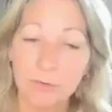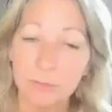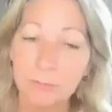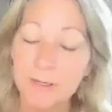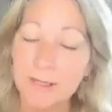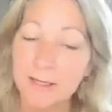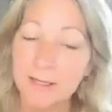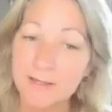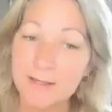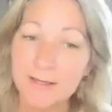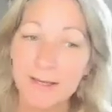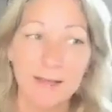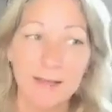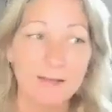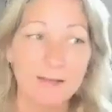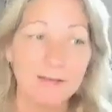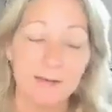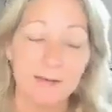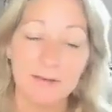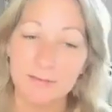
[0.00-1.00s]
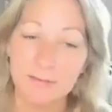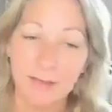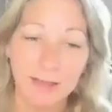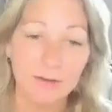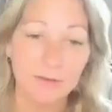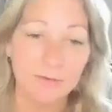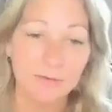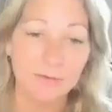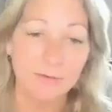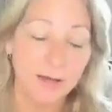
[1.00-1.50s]
to be content and
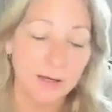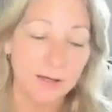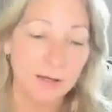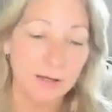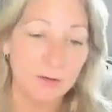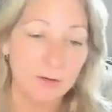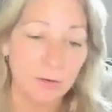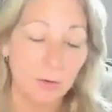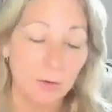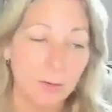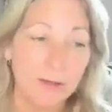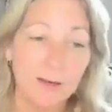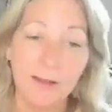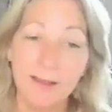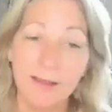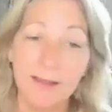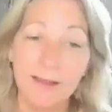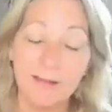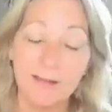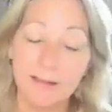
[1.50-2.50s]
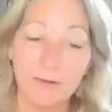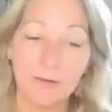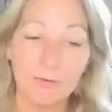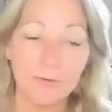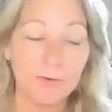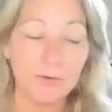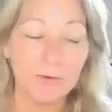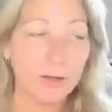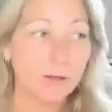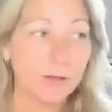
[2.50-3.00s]
satisfied and knowing that
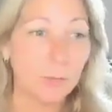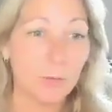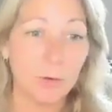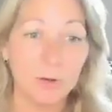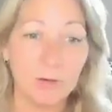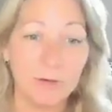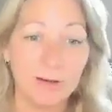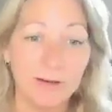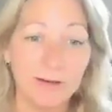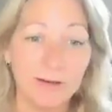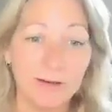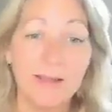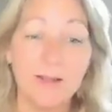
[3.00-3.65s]
you've done the work,